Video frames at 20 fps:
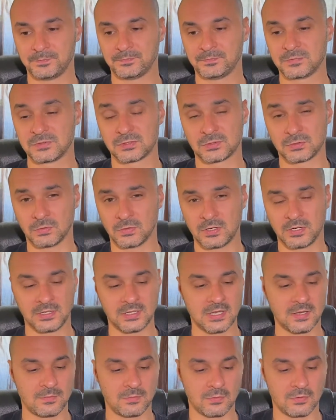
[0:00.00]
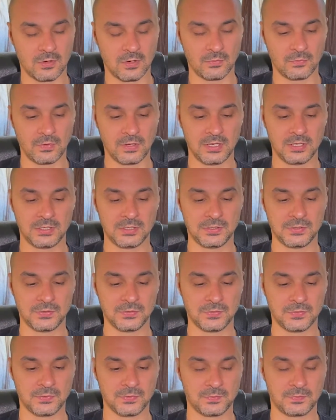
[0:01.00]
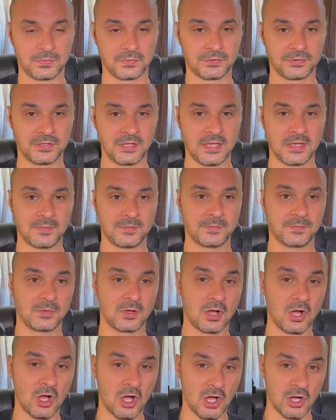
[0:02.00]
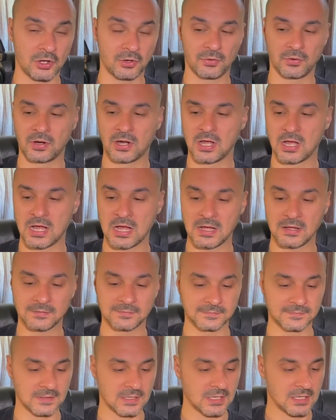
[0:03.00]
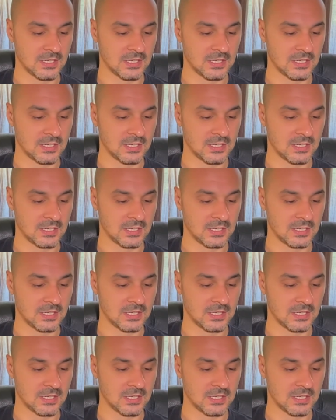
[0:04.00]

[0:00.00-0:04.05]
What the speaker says: store them or when you put them on or off,